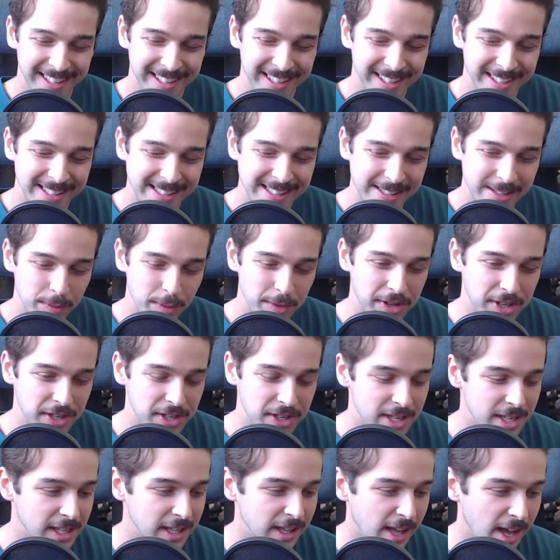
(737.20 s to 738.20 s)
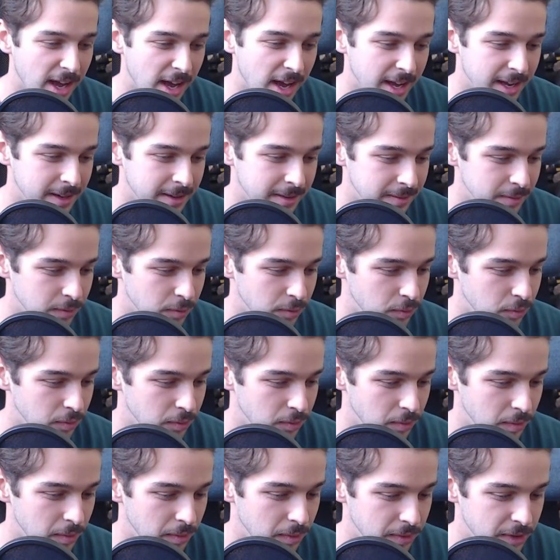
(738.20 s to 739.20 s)
With the decline,
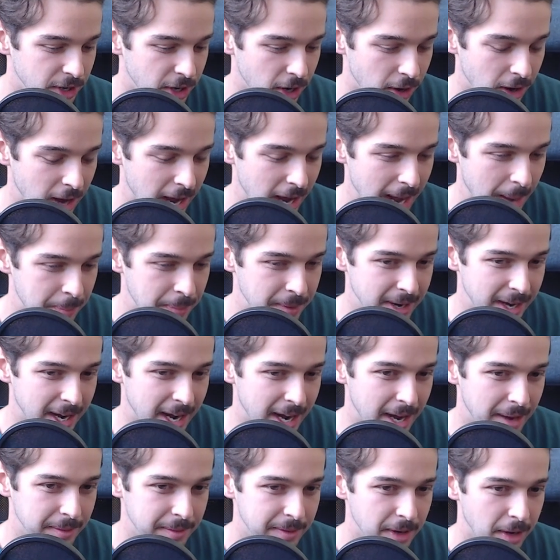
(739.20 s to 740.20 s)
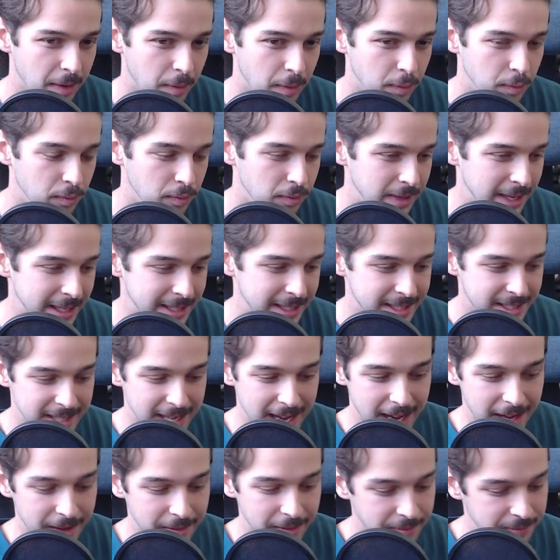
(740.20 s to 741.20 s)
you know, happening, you know, let's
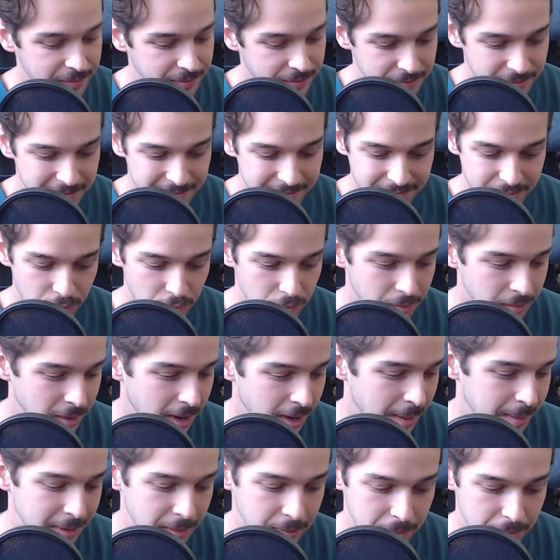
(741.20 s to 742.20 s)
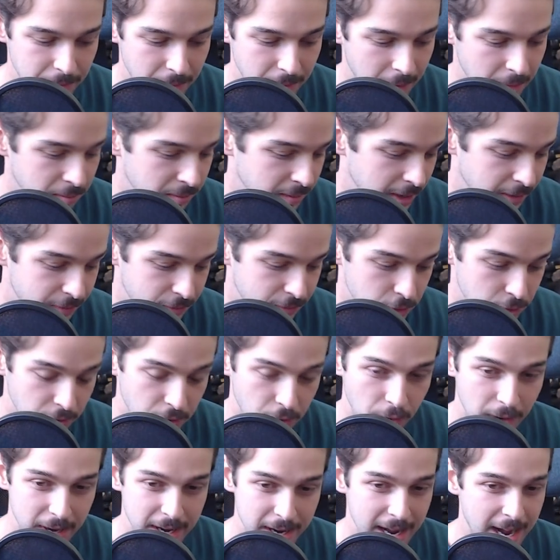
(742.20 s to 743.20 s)
say... I mean, if you
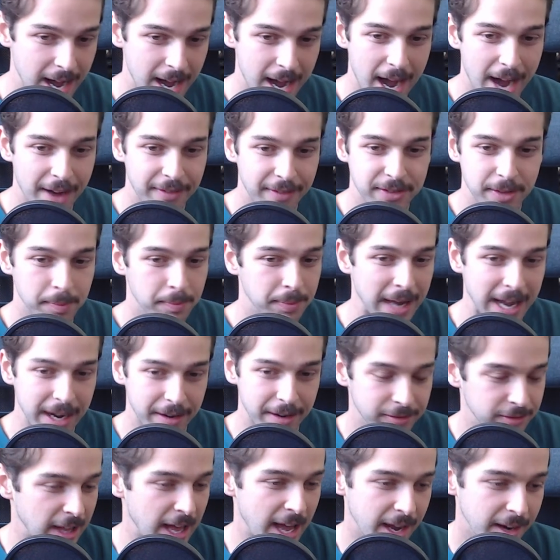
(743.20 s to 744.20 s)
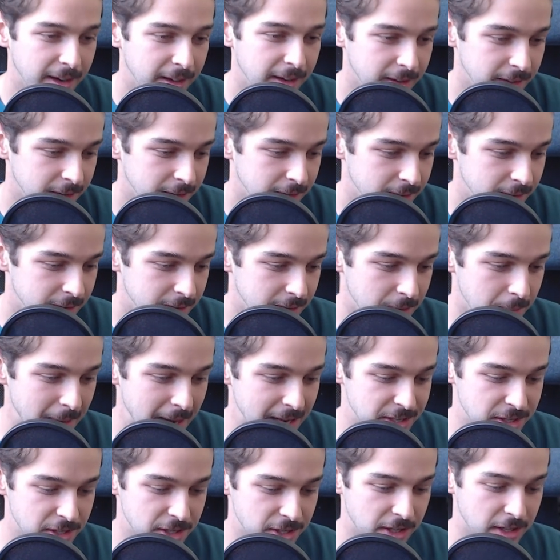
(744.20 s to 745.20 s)
agree, after Black Flag, the major
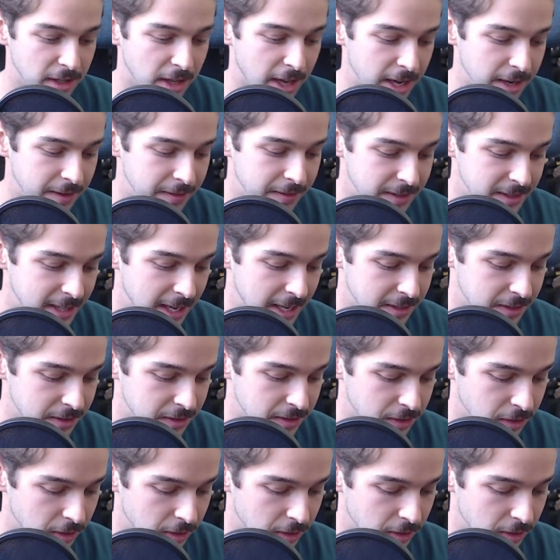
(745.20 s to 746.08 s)
decline of Assassin's Creed.